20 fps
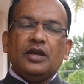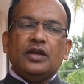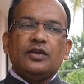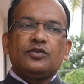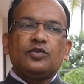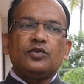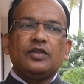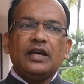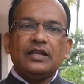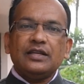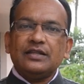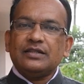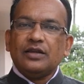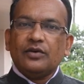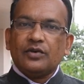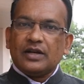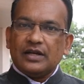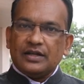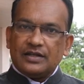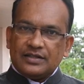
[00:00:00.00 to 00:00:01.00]
So that is
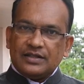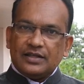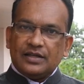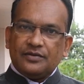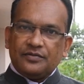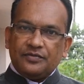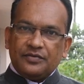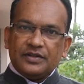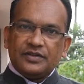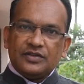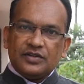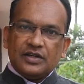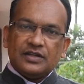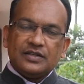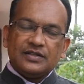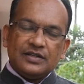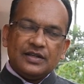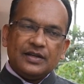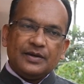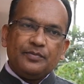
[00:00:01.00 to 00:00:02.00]
our concern, first
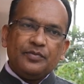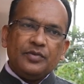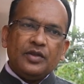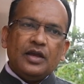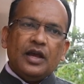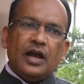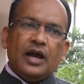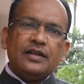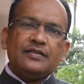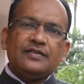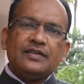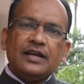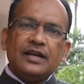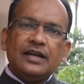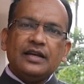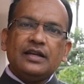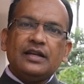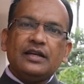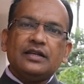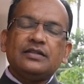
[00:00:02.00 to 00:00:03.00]
concern. And
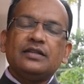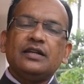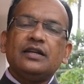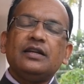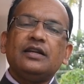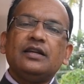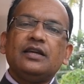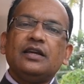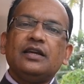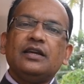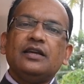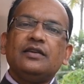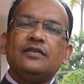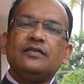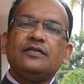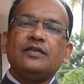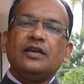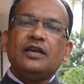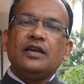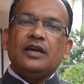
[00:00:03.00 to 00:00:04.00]
second concern
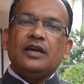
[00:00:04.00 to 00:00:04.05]
is